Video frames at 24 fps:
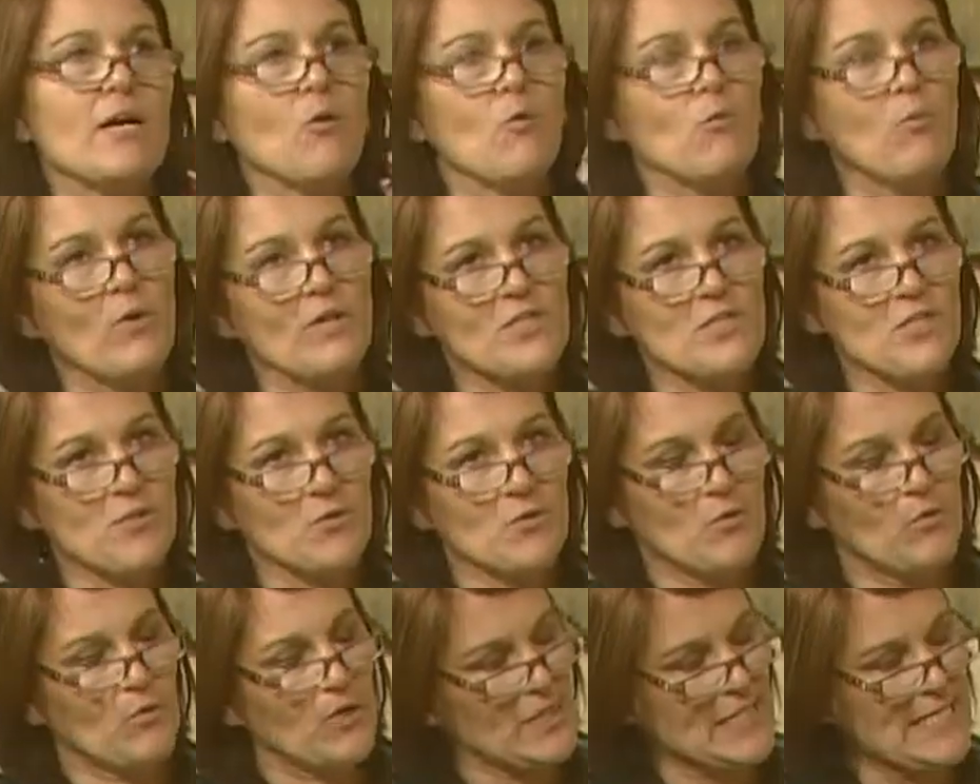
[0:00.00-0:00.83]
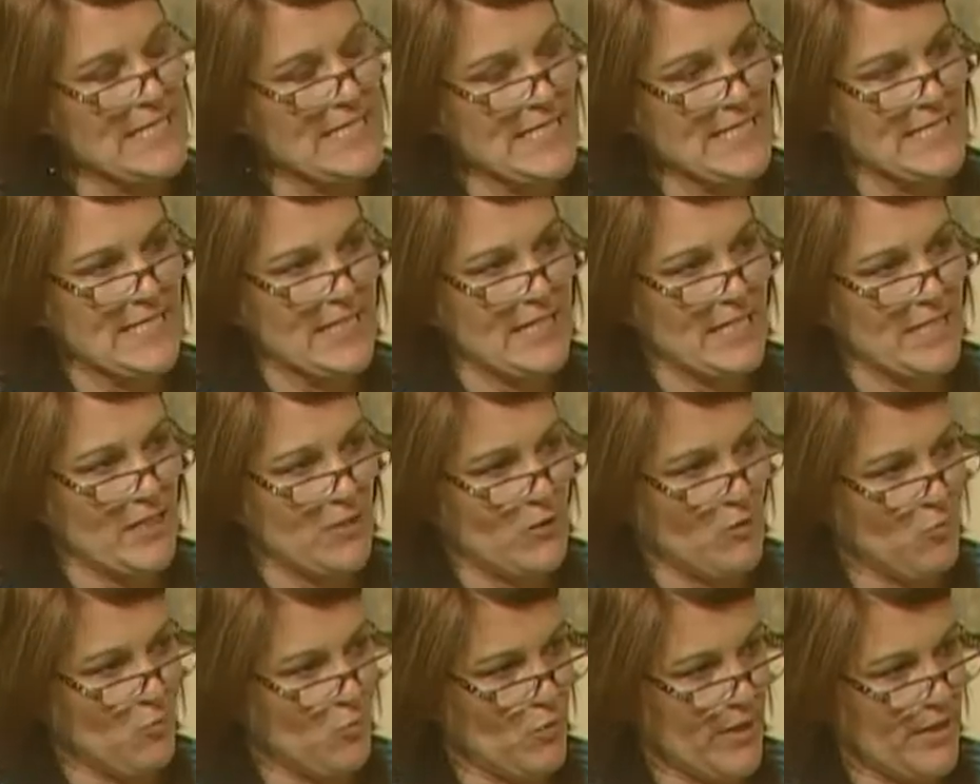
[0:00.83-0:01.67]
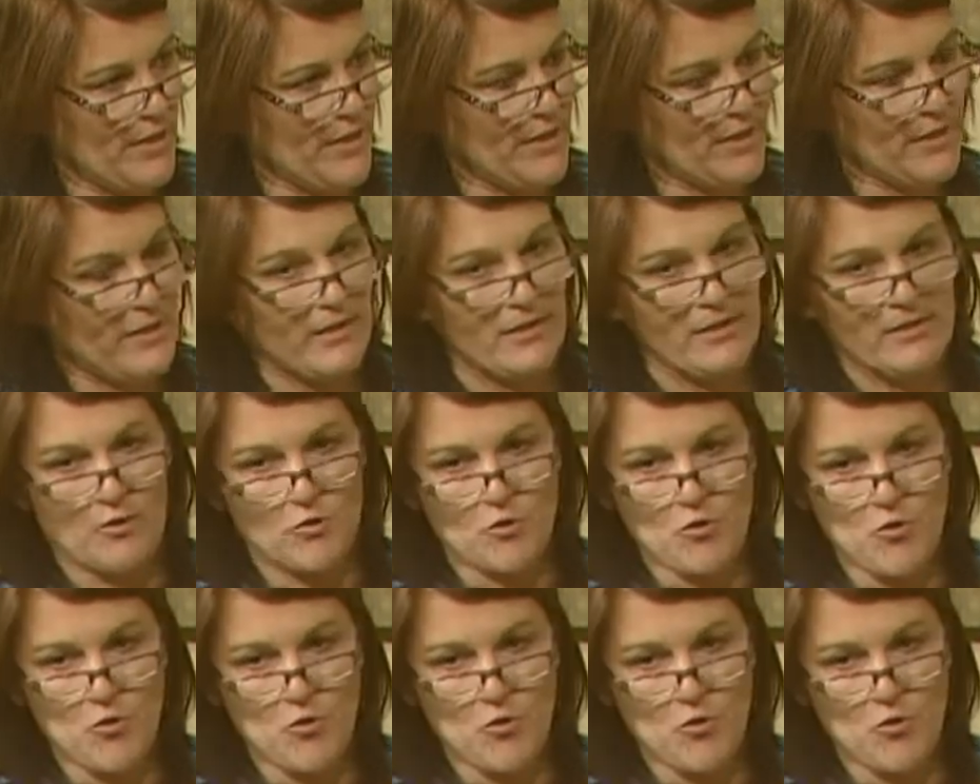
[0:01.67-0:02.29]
What you see with